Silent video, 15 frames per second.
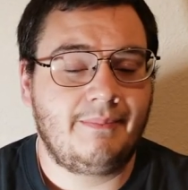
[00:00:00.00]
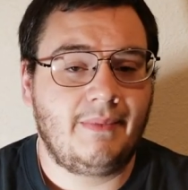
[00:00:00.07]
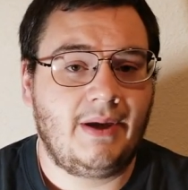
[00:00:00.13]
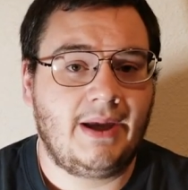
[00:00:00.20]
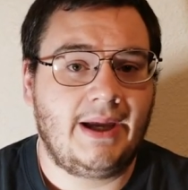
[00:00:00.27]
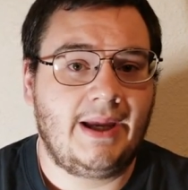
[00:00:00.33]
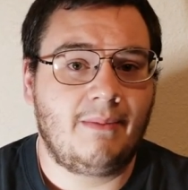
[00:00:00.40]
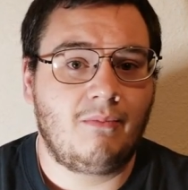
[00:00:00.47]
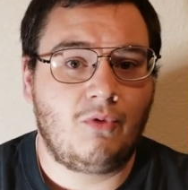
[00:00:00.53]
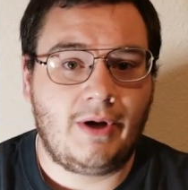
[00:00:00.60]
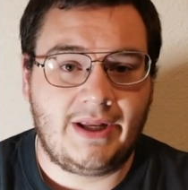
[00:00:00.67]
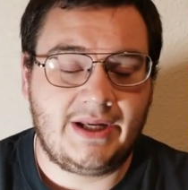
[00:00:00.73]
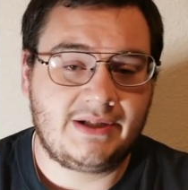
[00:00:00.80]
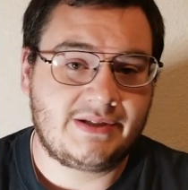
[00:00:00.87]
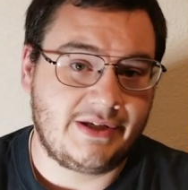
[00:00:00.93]
I am
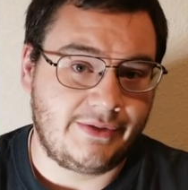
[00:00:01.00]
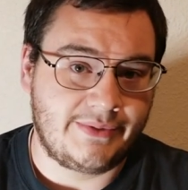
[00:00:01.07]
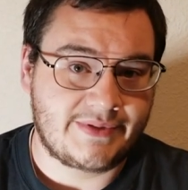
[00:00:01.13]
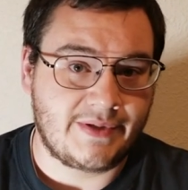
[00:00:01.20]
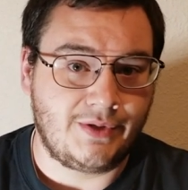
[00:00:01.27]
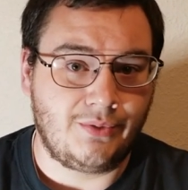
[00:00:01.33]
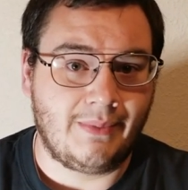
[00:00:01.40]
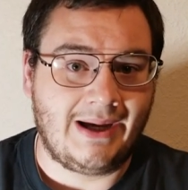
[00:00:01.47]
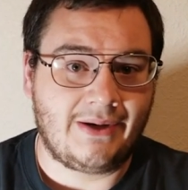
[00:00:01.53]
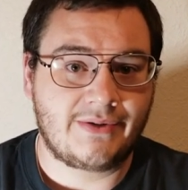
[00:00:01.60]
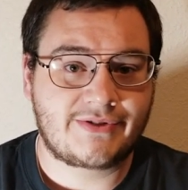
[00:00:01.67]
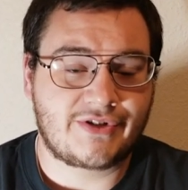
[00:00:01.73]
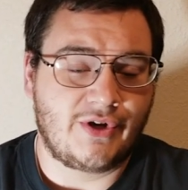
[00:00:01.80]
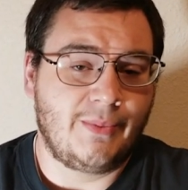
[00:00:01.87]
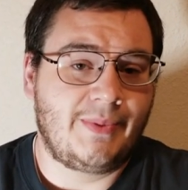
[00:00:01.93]
waiting to use the new
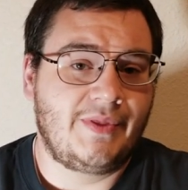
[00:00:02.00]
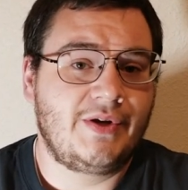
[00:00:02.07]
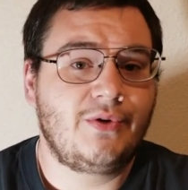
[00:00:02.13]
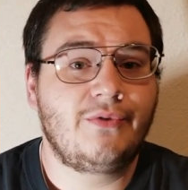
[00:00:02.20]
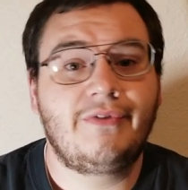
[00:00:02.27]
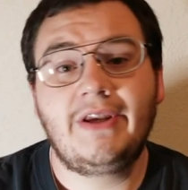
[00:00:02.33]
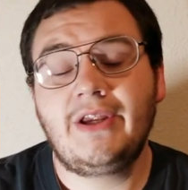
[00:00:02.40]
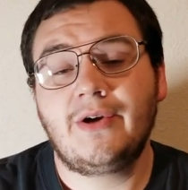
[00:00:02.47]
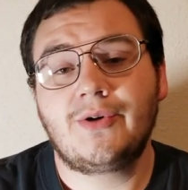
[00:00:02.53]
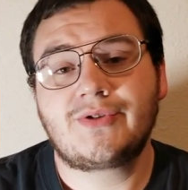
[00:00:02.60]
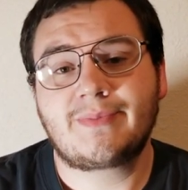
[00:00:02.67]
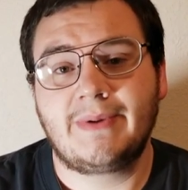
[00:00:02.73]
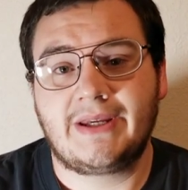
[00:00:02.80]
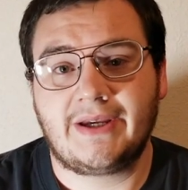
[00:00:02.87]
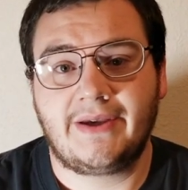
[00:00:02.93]
microscope in the new videos
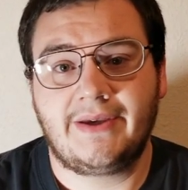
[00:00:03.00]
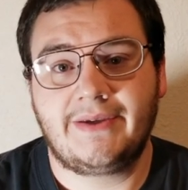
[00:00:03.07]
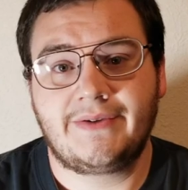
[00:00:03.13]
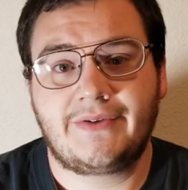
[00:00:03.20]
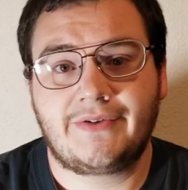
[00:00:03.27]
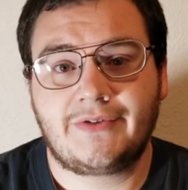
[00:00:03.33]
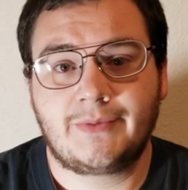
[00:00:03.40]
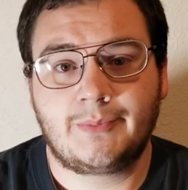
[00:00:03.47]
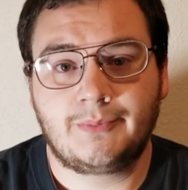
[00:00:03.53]
because